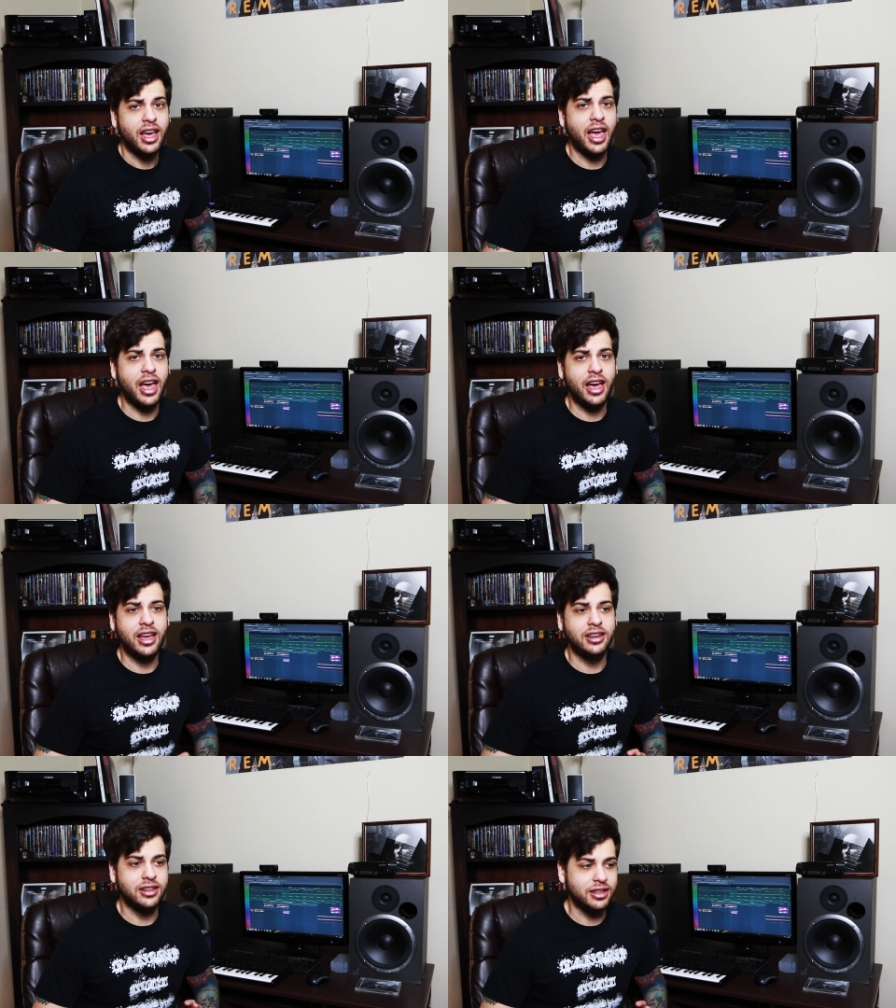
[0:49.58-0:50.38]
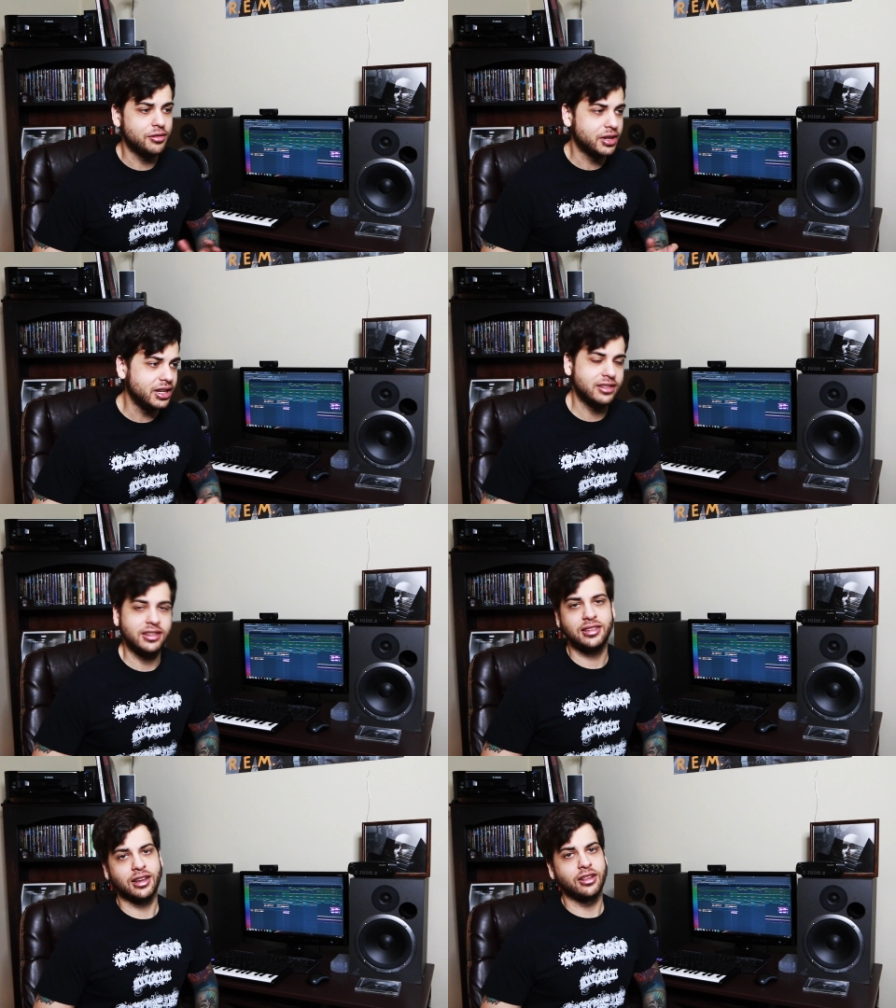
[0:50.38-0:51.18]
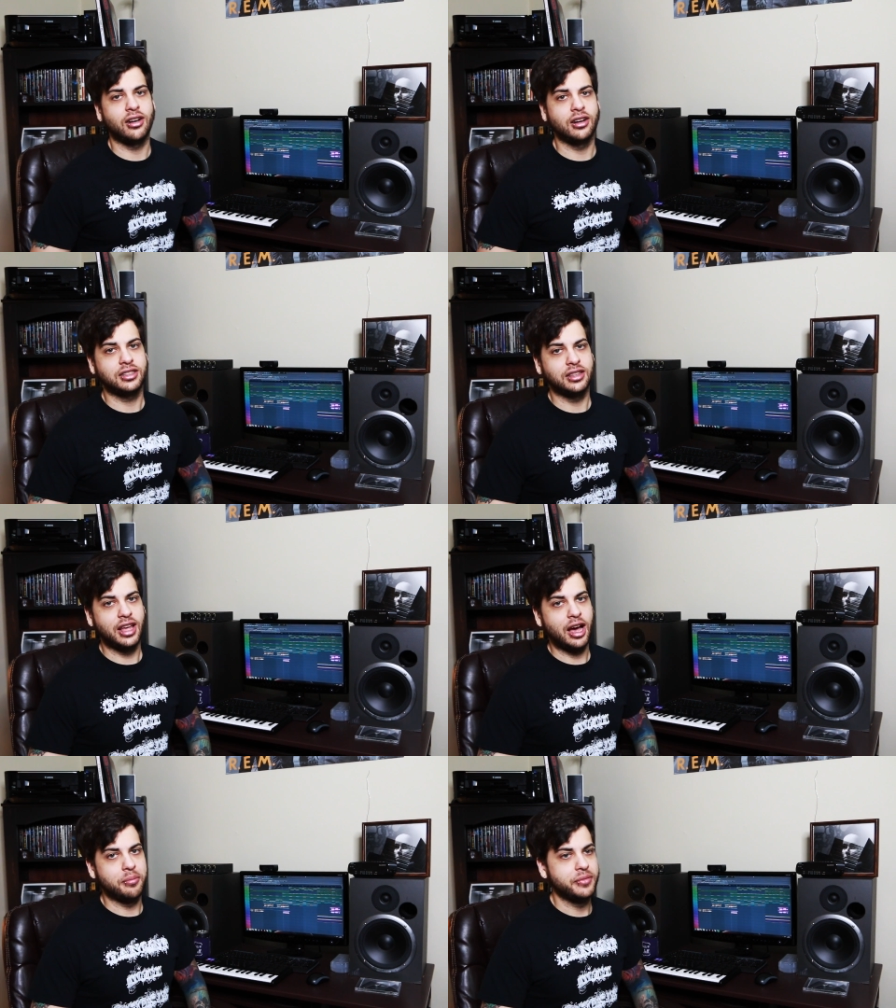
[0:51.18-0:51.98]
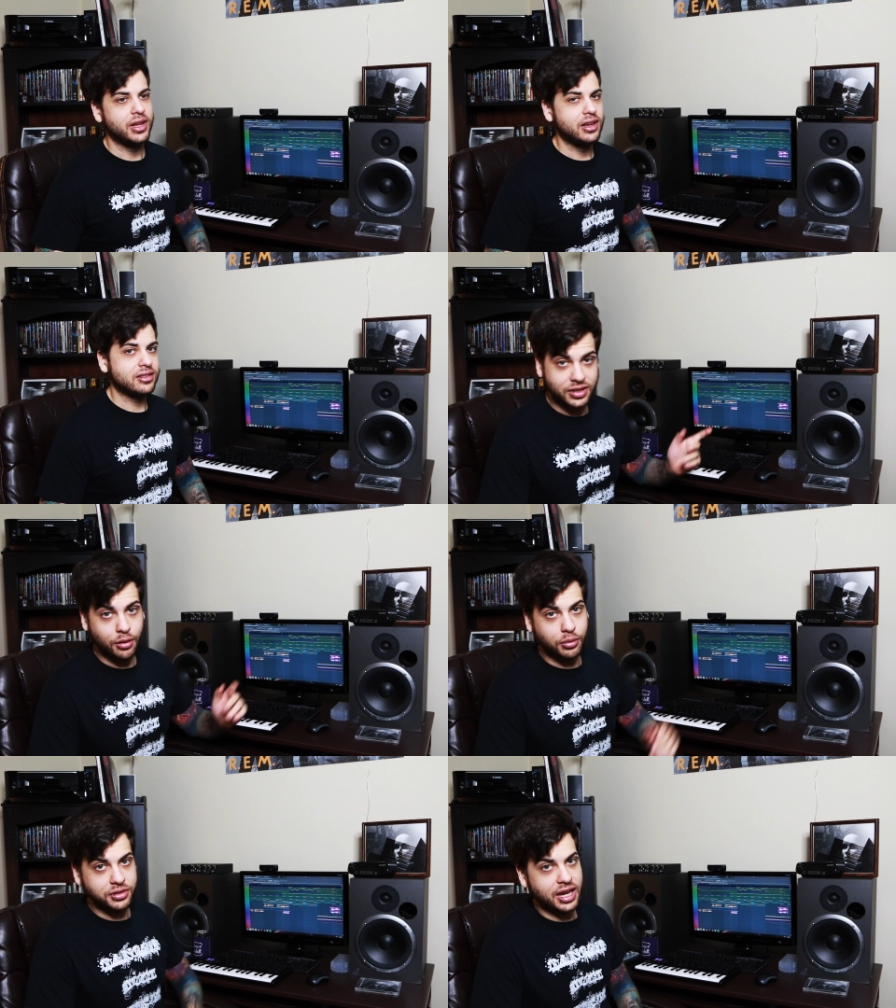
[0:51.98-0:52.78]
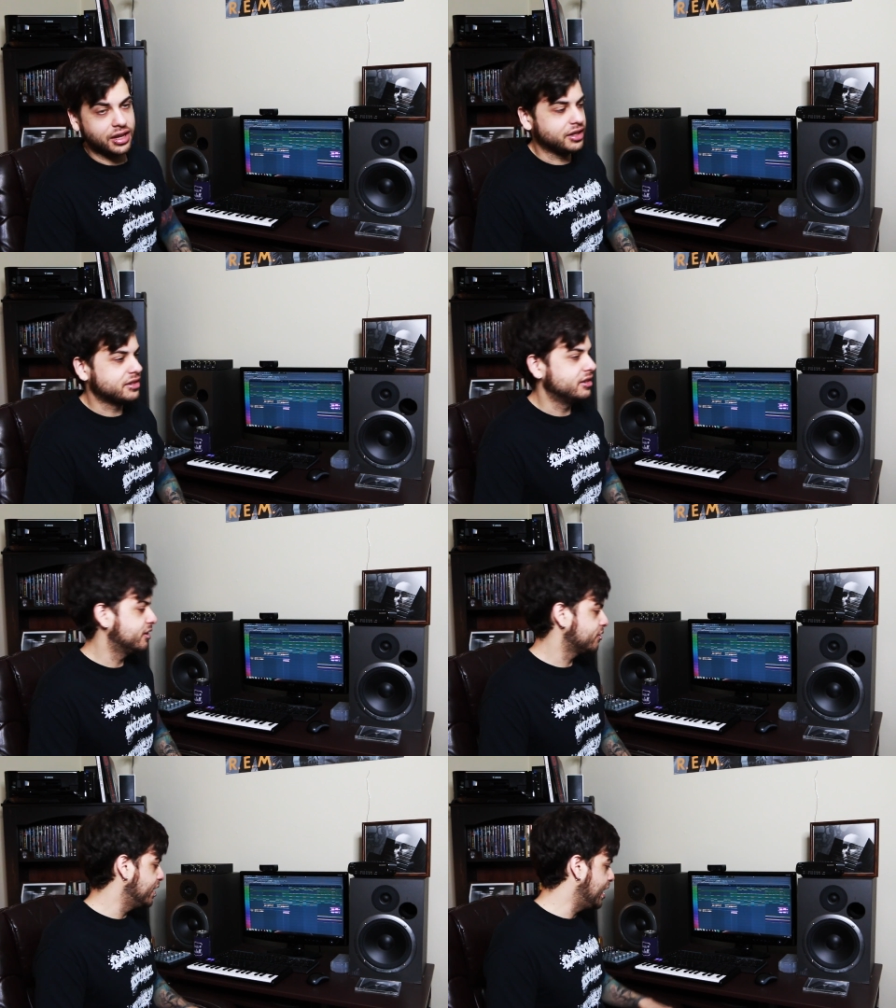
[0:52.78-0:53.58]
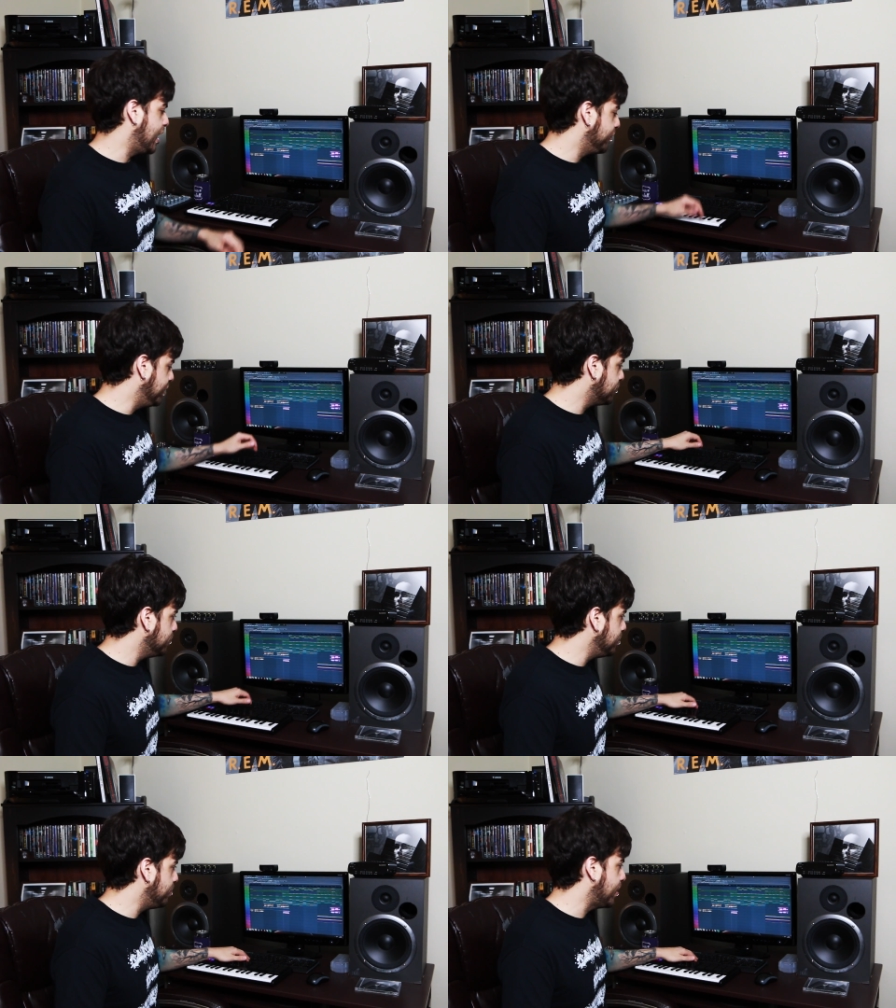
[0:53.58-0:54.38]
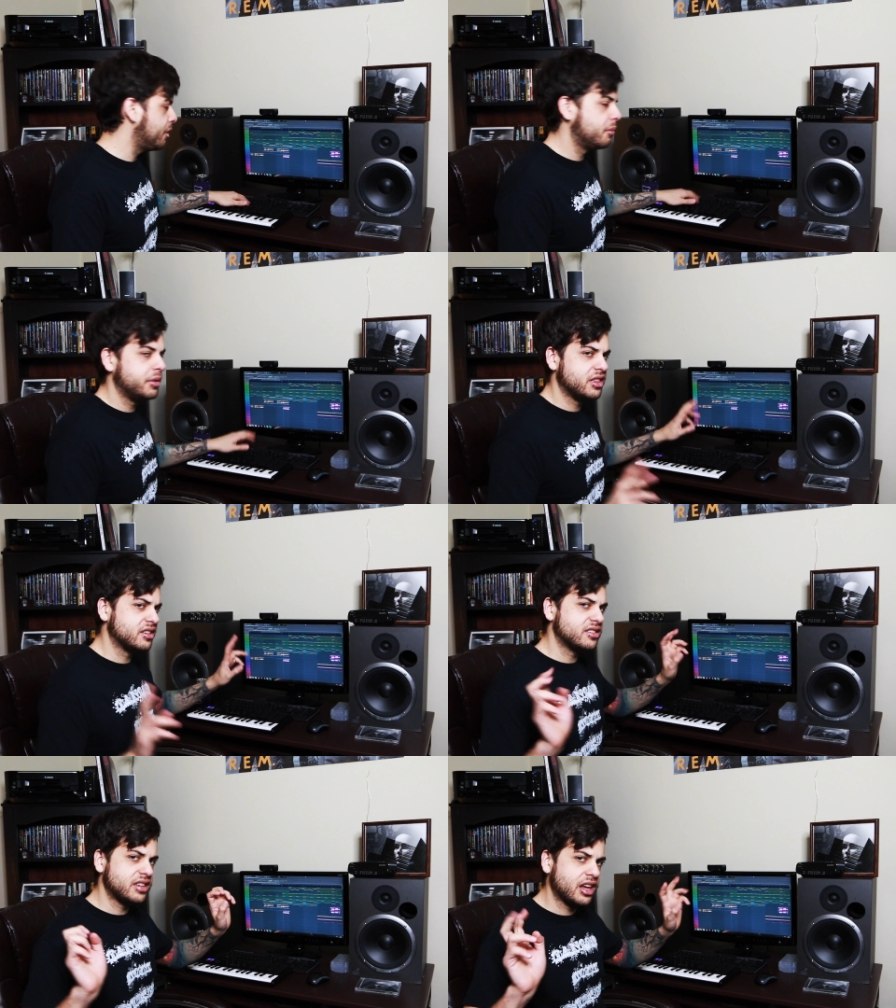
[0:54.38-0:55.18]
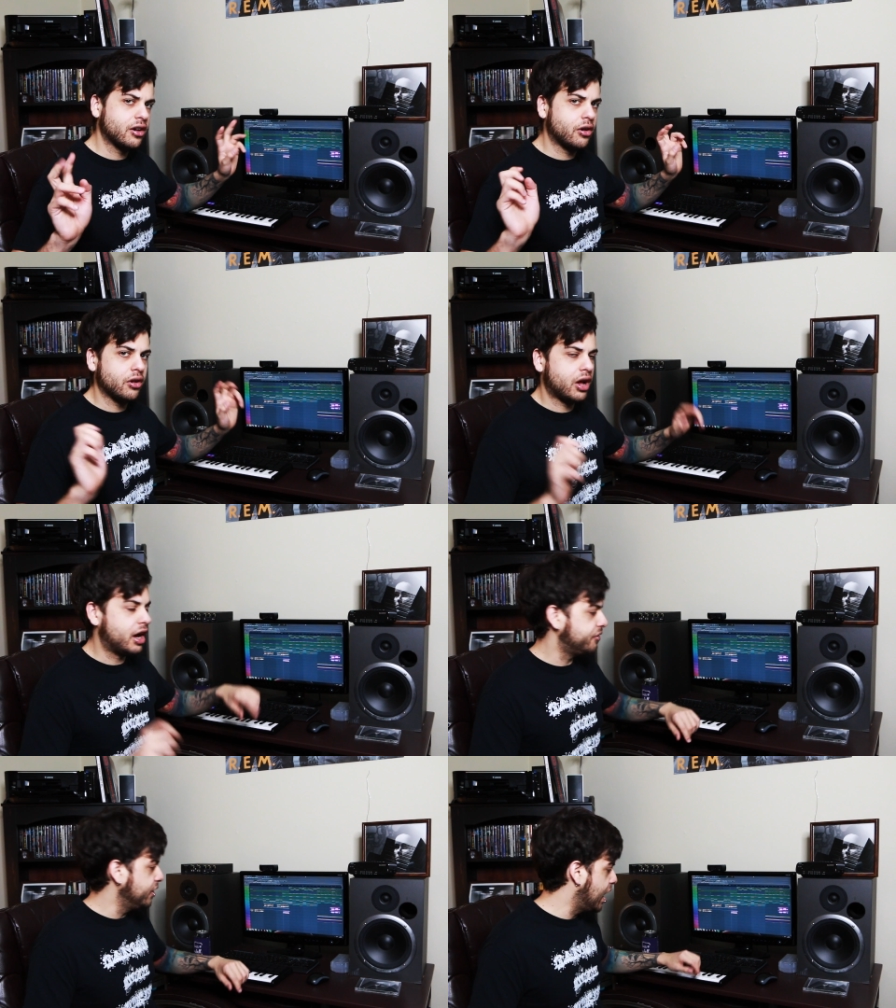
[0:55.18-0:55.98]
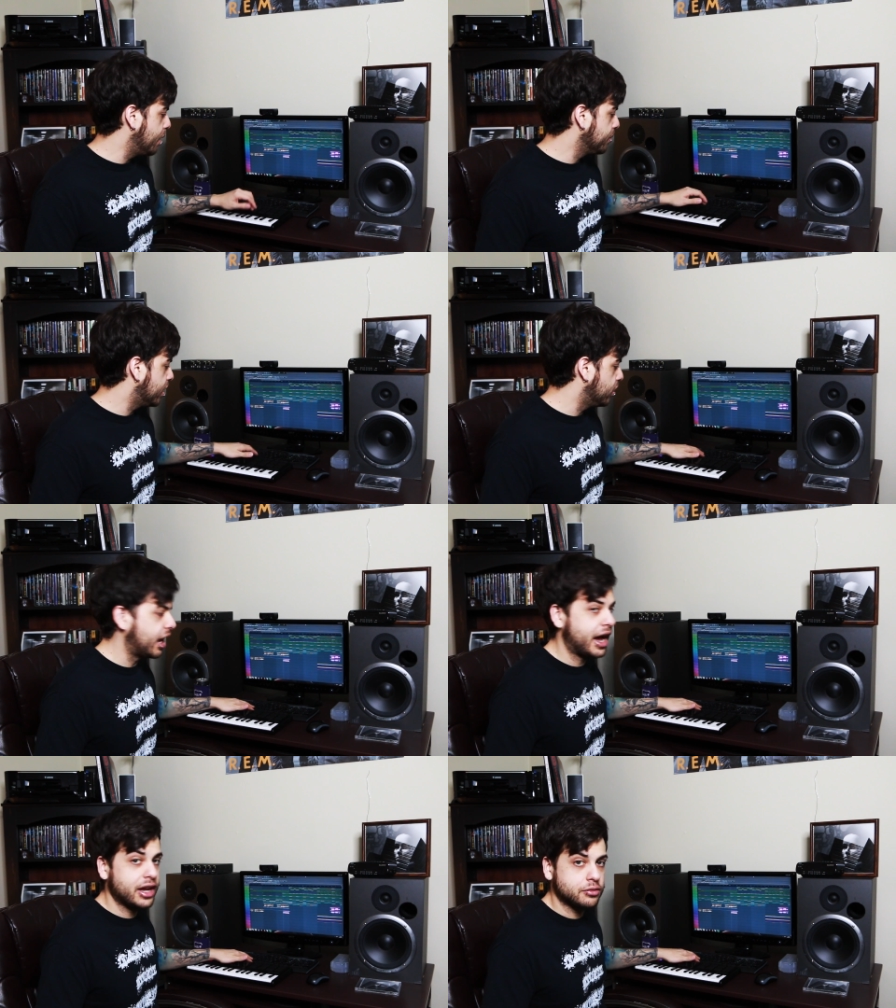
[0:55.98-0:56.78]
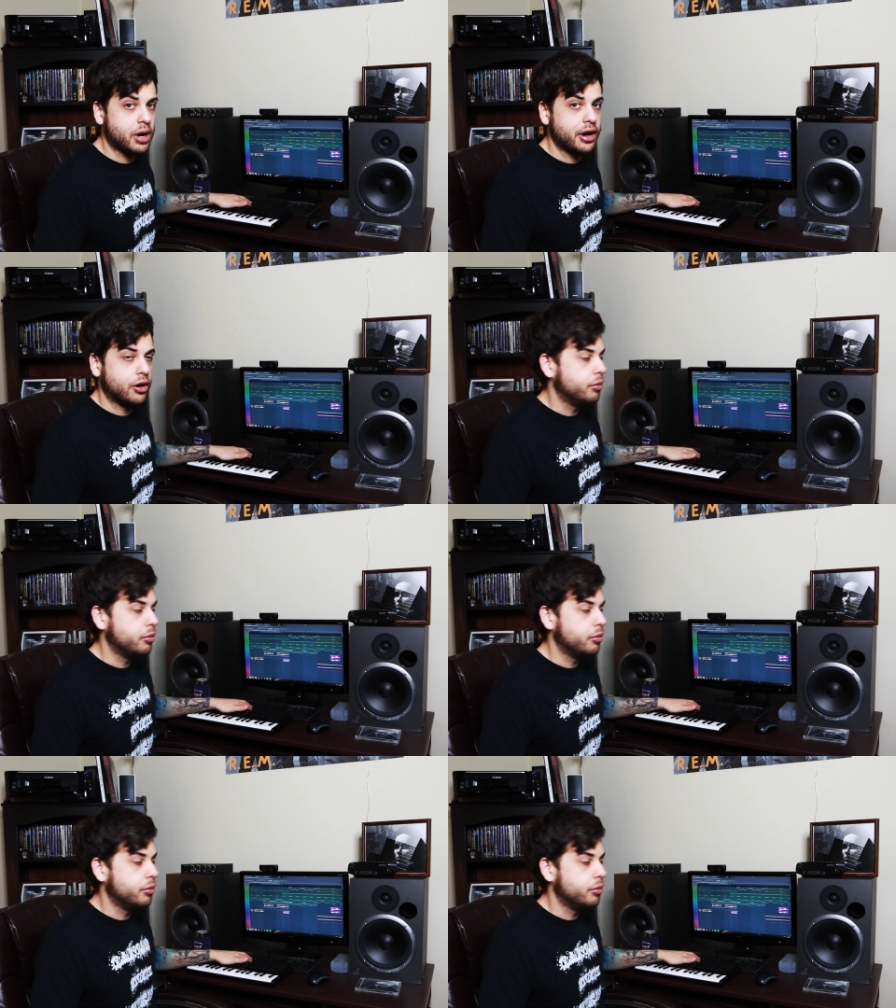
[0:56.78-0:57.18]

and you can easily sing along to them. So we'll take a listen to this right now. This would be probably the single off the album called Eyes Wide